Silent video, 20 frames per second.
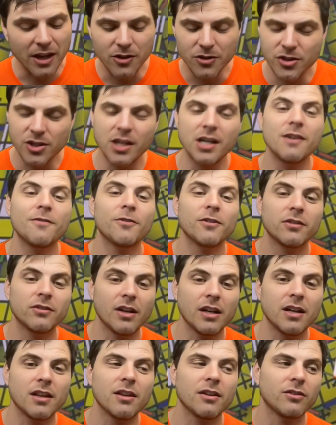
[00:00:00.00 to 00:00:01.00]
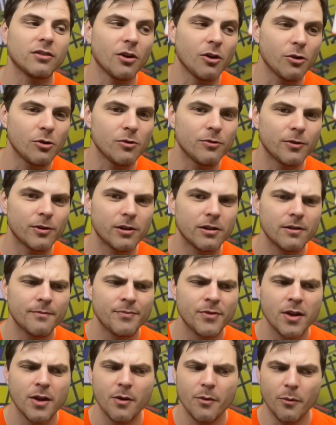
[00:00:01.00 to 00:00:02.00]
you, QiYi, for sending this over.
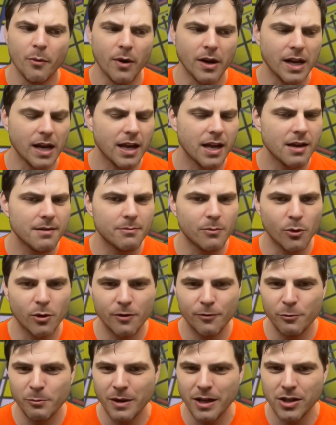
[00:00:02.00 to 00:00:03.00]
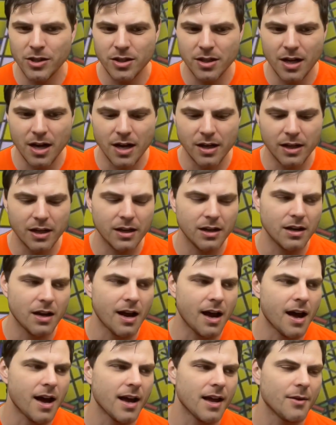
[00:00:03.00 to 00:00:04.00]
When I get more information on it,
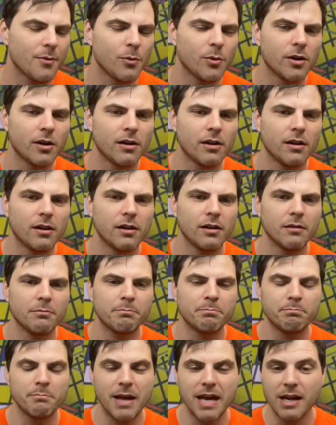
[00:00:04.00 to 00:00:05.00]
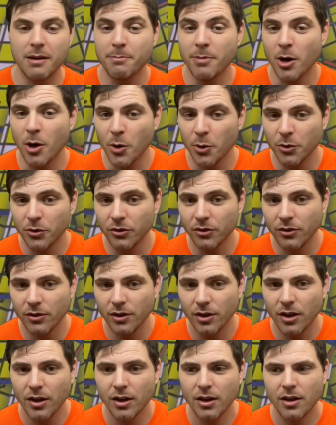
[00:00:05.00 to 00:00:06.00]
I will make a post
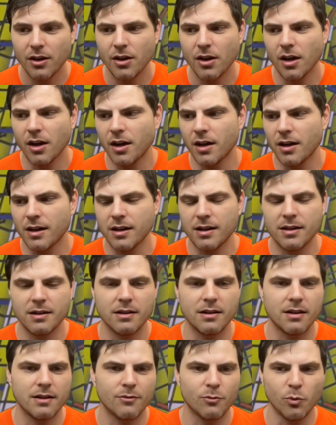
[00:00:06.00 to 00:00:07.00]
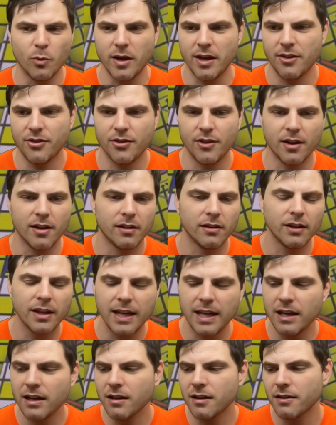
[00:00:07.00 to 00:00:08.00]
with a
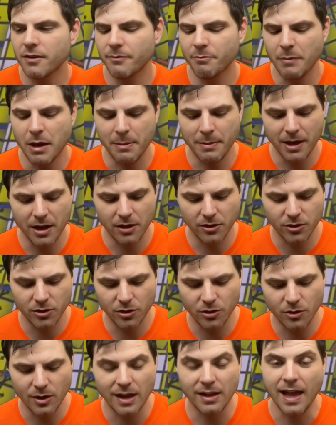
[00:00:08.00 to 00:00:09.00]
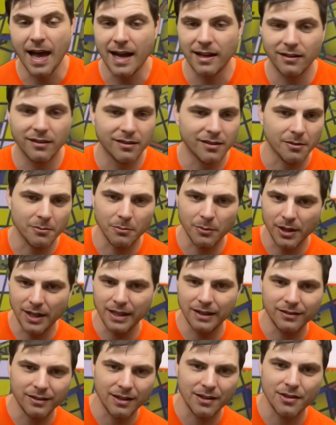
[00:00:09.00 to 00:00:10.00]
link. Maybe I'll add some
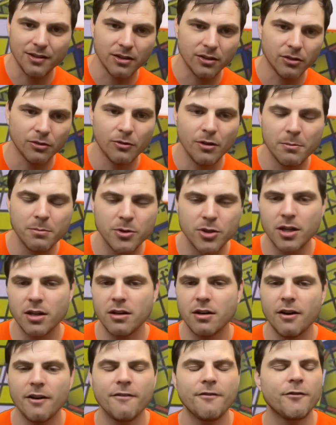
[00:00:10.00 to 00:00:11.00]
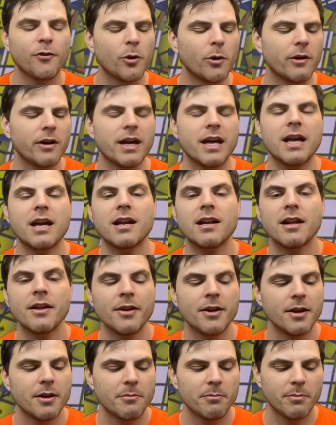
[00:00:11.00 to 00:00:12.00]
links in the description for it,
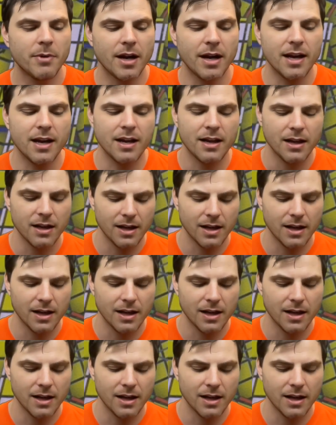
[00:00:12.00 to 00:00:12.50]
but